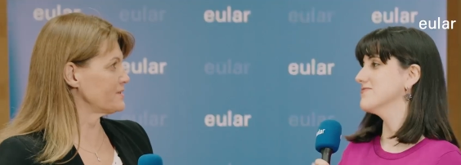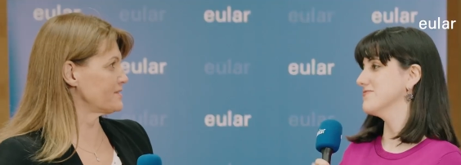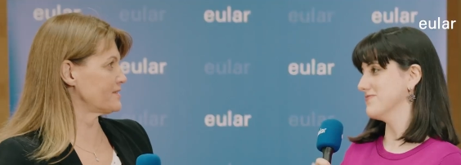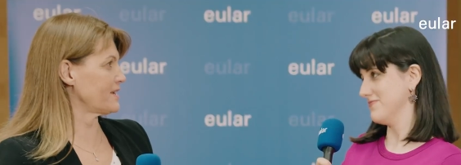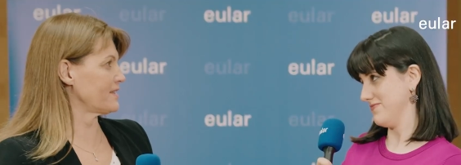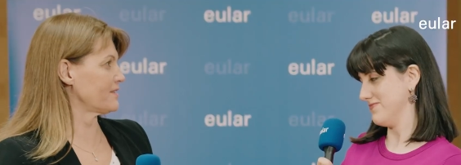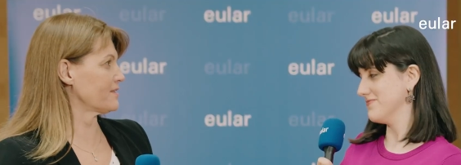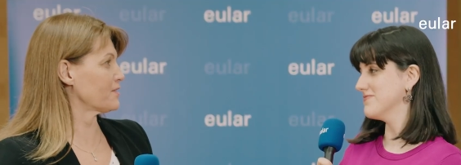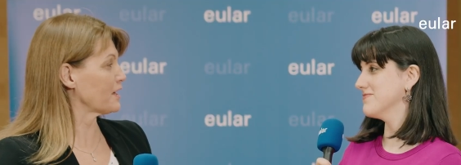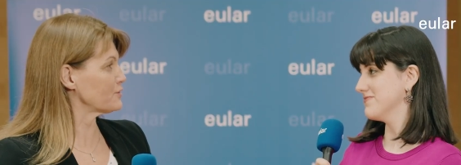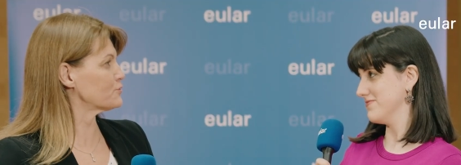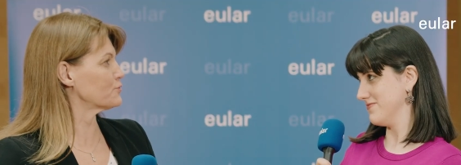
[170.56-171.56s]
Speaker 1: is that
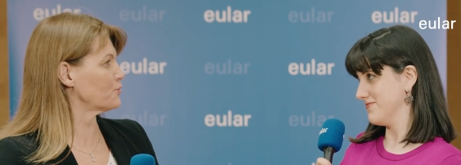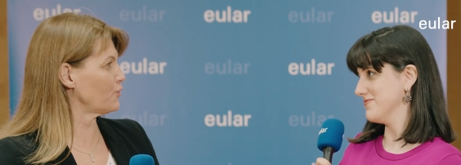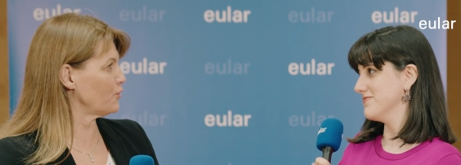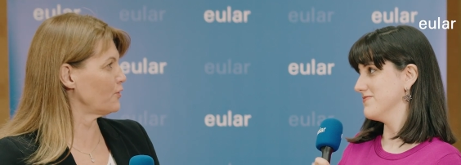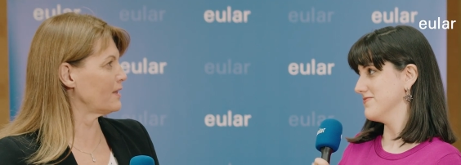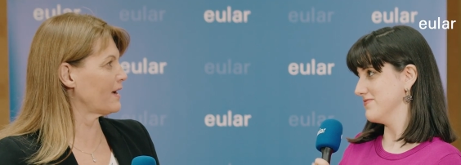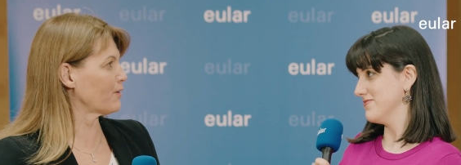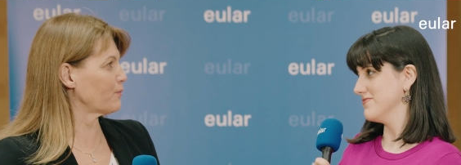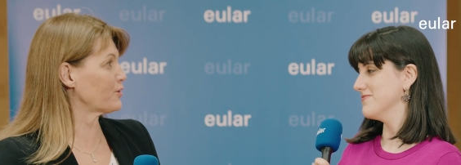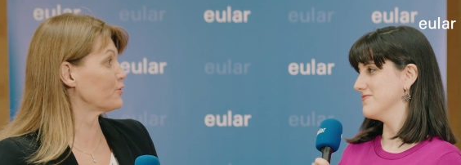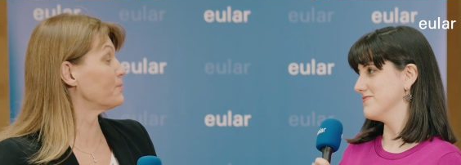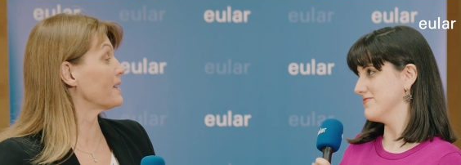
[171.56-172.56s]
thanks to EULAR,
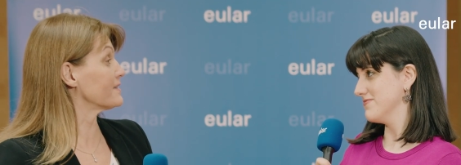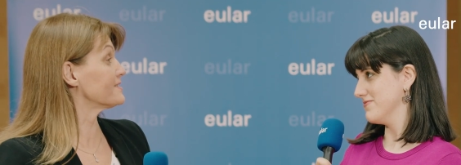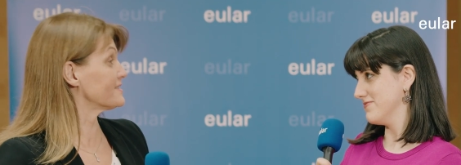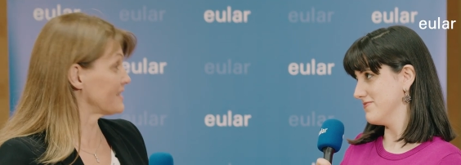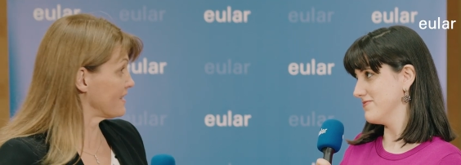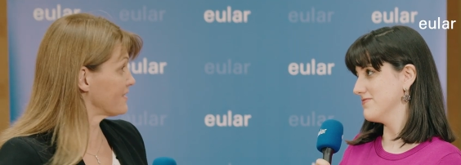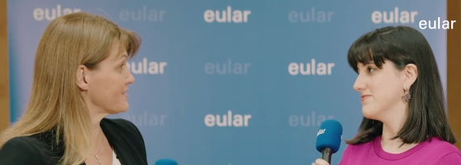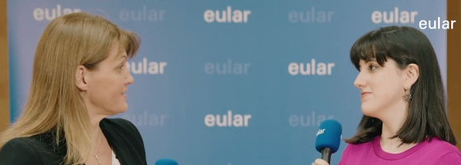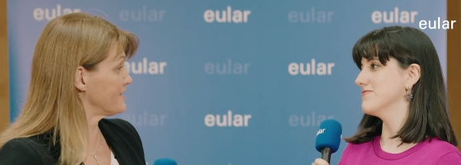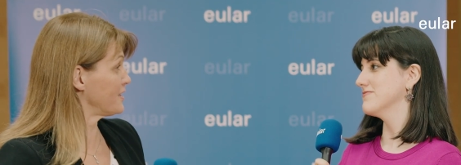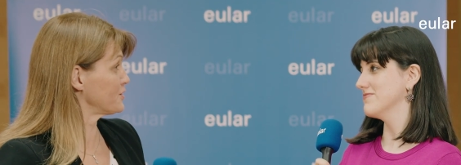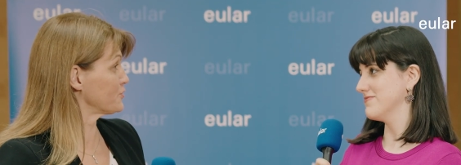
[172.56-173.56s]
we could make a
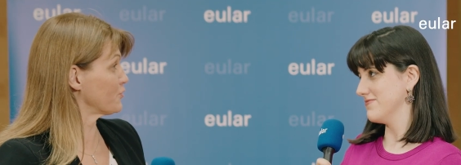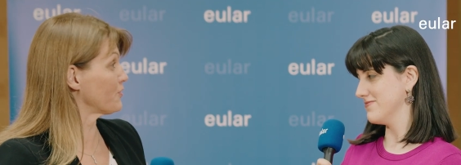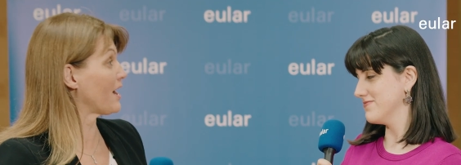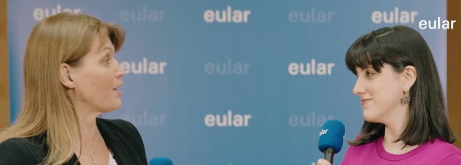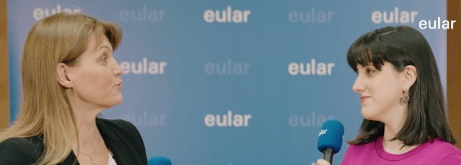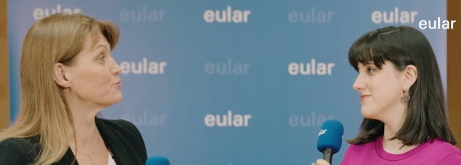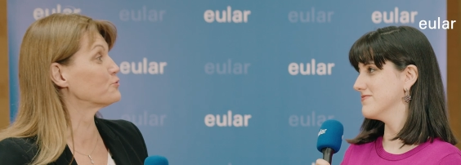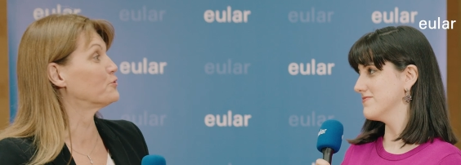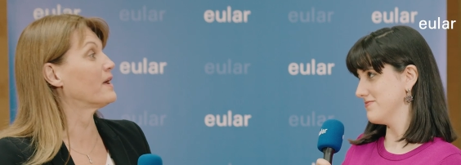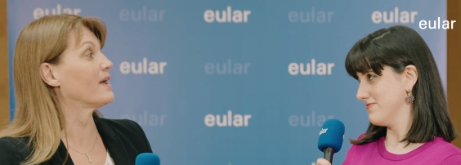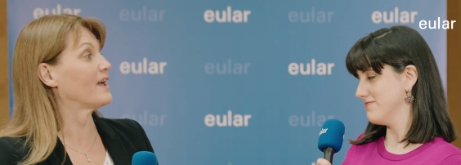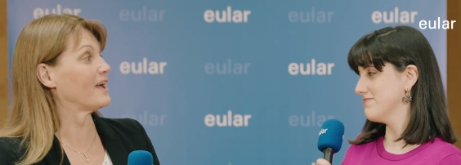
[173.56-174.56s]
standardization of how to
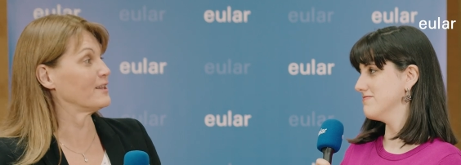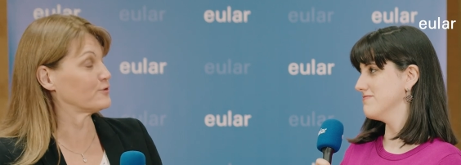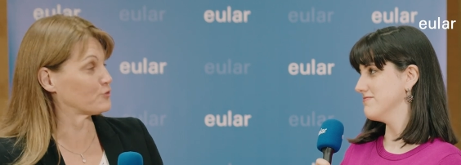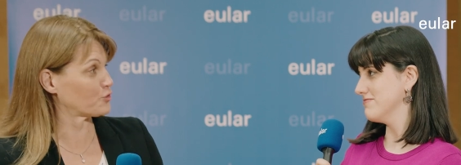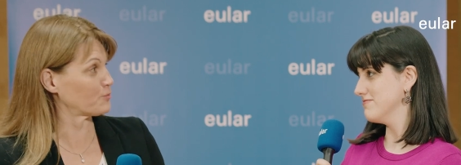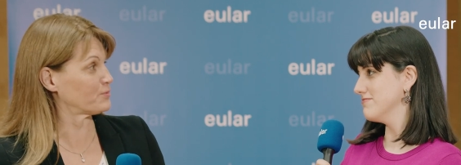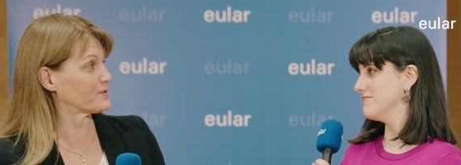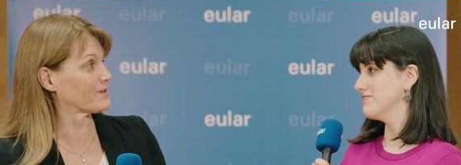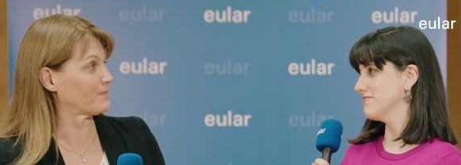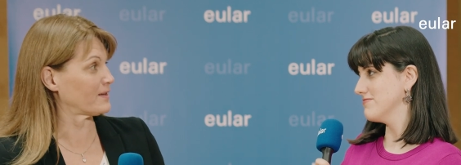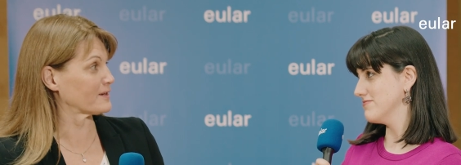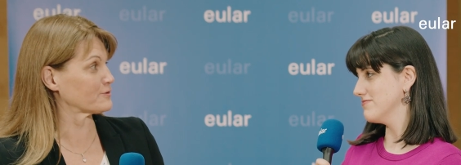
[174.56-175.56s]
interpret
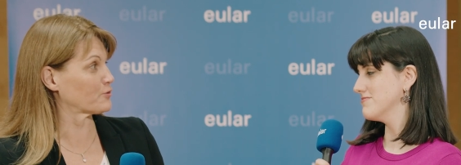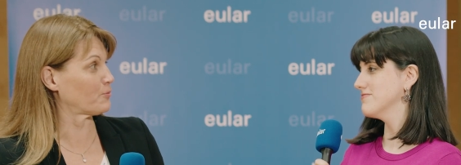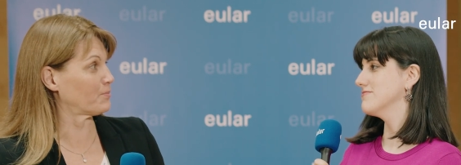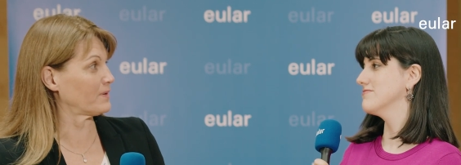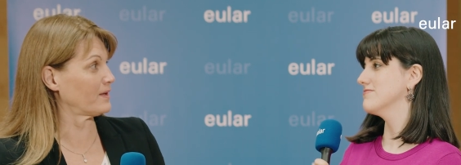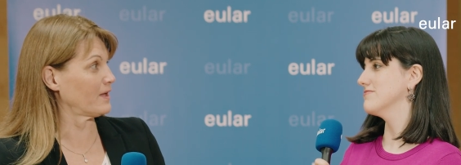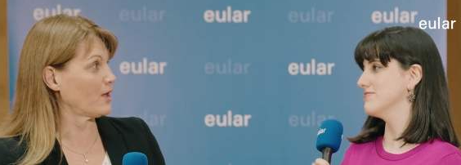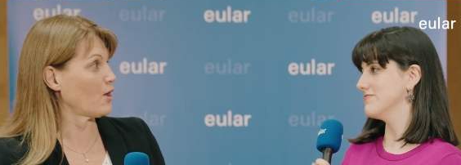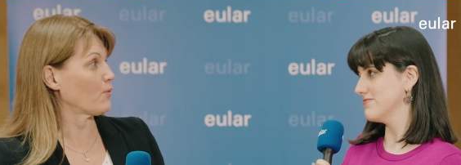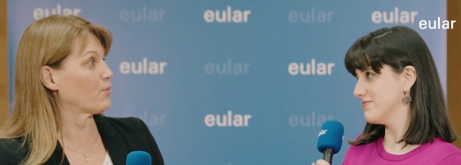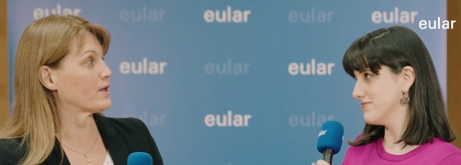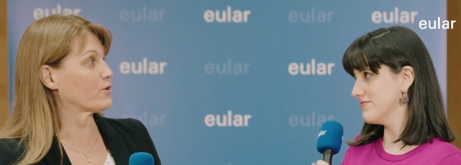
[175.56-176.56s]
capillaroscopy.
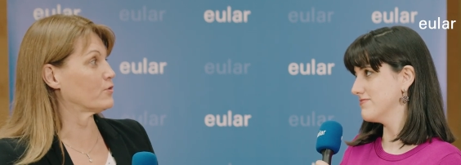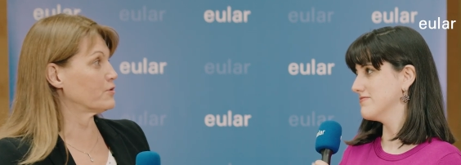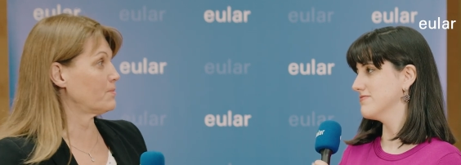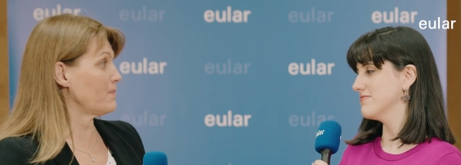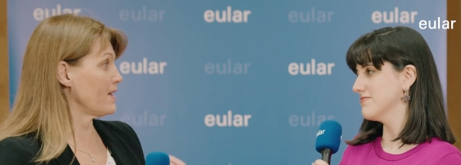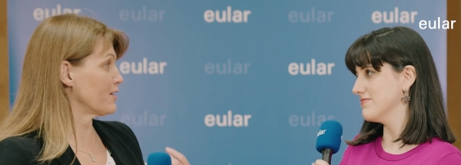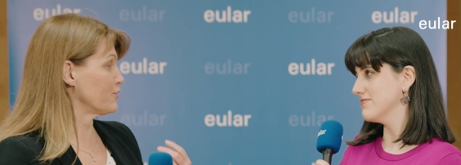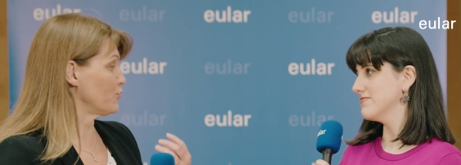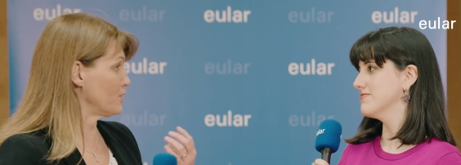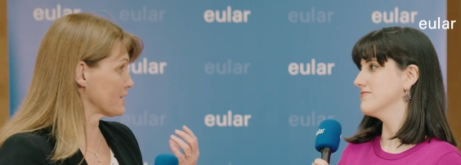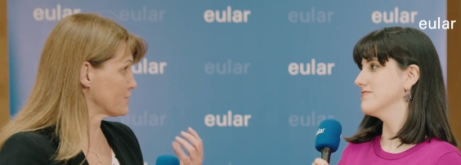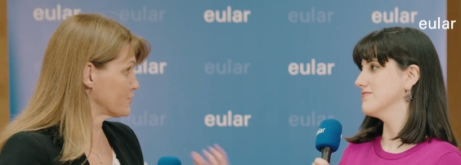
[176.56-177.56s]
We could make an
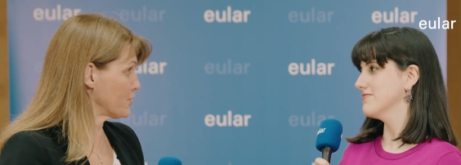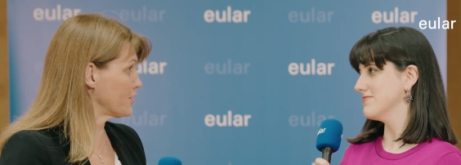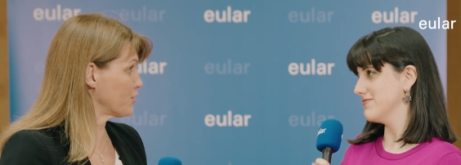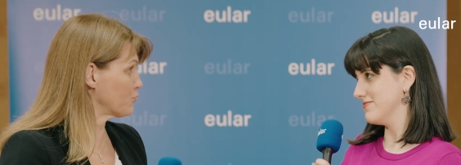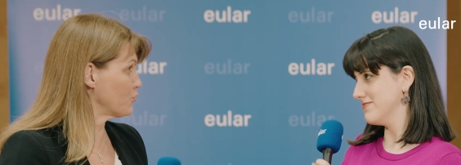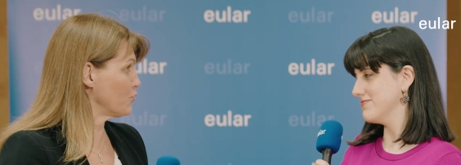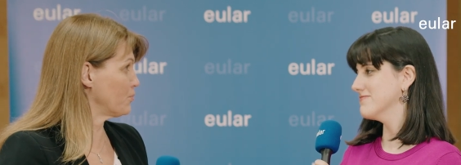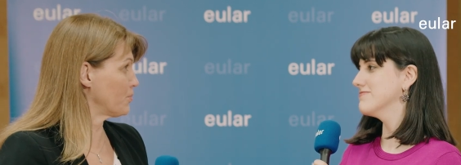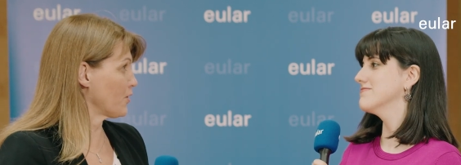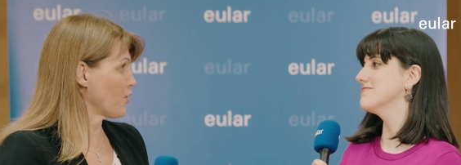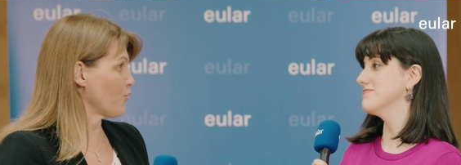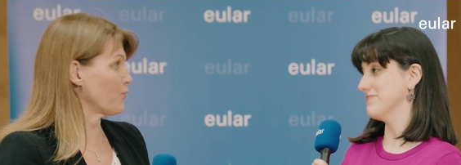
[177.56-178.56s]
EULAR study group,
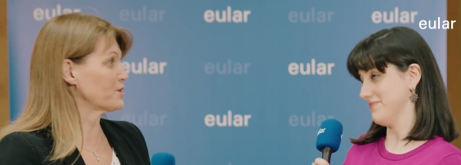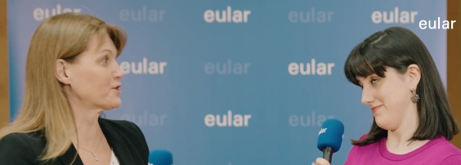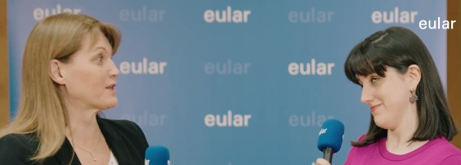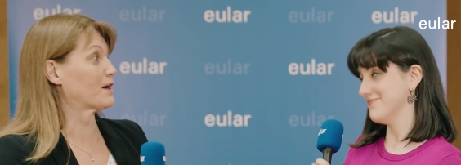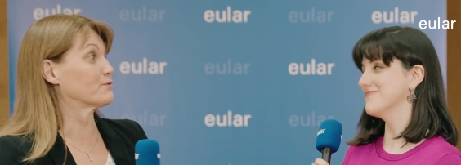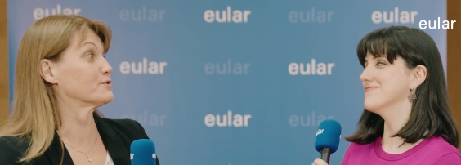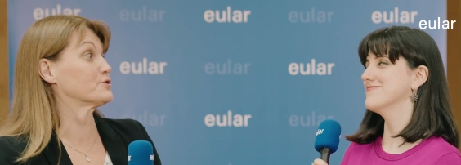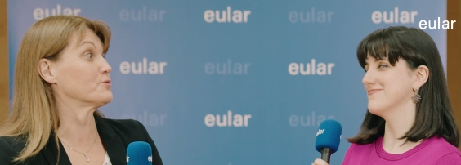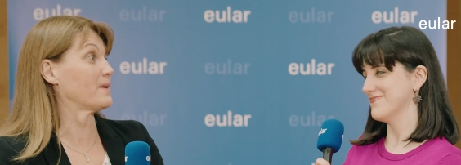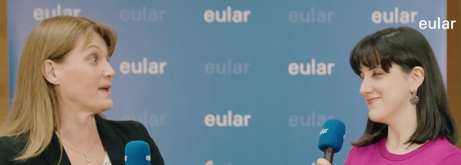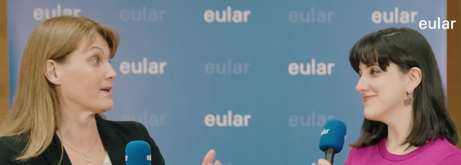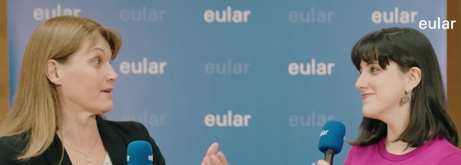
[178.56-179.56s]
which allowed us to
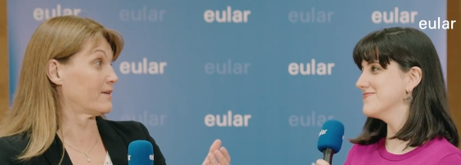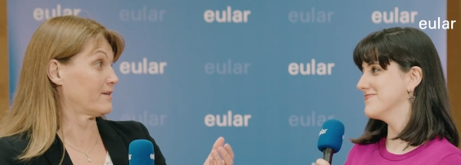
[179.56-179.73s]
make